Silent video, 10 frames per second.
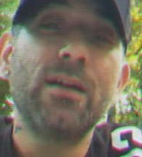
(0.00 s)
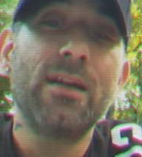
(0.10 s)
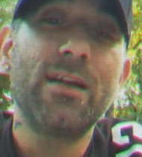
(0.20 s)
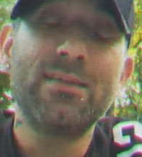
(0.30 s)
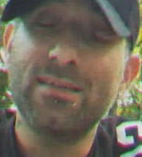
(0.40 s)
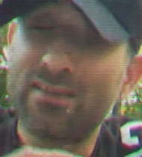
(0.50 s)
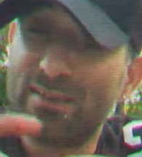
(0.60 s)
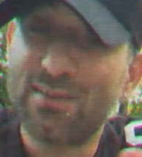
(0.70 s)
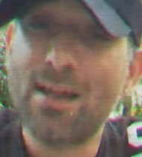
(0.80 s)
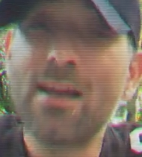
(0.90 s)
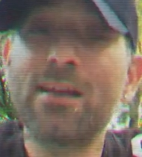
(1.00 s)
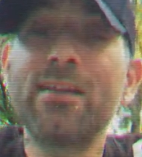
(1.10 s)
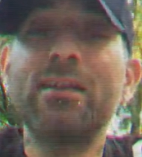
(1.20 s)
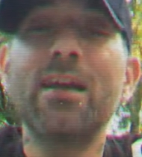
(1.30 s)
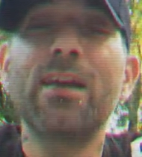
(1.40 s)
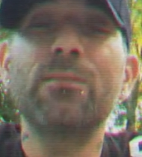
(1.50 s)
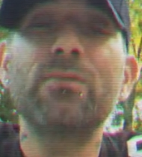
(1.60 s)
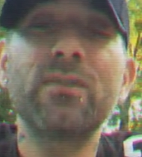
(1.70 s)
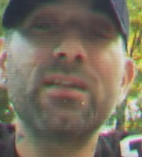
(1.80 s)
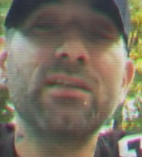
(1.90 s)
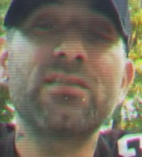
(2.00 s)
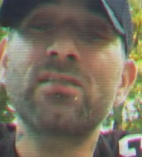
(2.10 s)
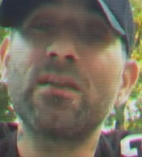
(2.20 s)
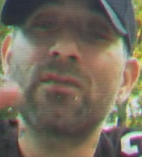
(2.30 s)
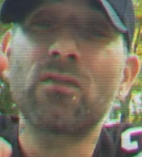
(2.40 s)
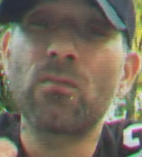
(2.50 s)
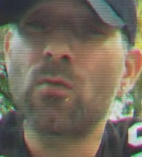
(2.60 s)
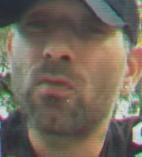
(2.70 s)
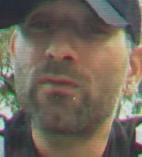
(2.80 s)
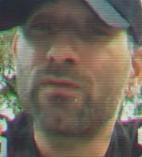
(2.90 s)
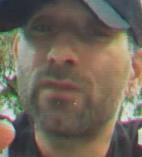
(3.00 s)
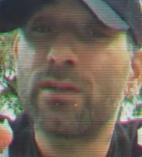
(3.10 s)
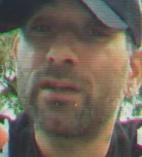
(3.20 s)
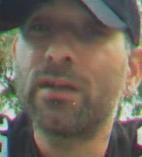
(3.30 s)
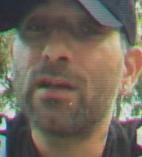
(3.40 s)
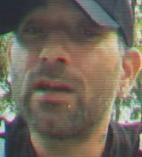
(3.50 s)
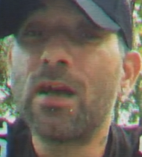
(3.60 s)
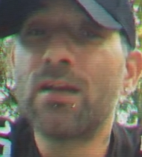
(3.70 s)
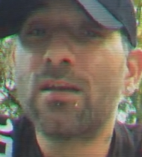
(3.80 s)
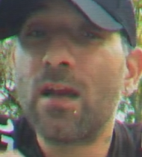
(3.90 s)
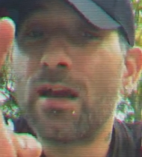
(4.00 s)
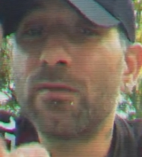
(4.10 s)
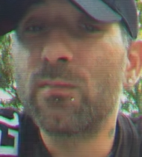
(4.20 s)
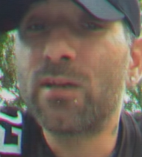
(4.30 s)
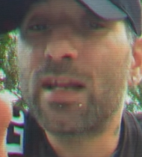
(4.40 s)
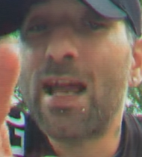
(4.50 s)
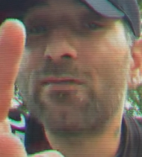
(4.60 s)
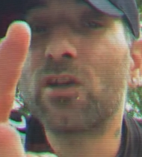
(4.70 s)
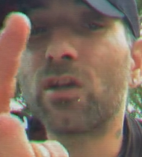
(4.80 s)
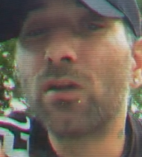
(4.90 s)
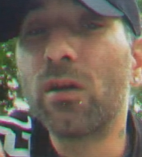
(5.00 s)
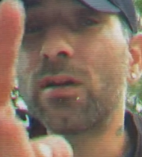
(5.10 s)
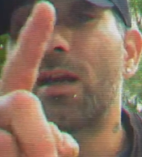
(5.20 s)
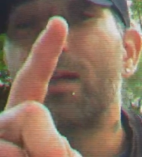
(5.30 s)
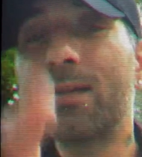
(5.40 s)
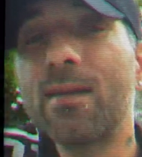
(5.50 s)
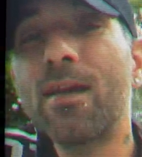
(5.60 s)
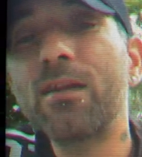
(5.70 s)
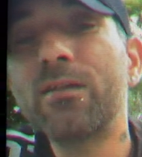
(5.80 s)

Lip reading: in this society, and please stay corona free. Everybody have a good day.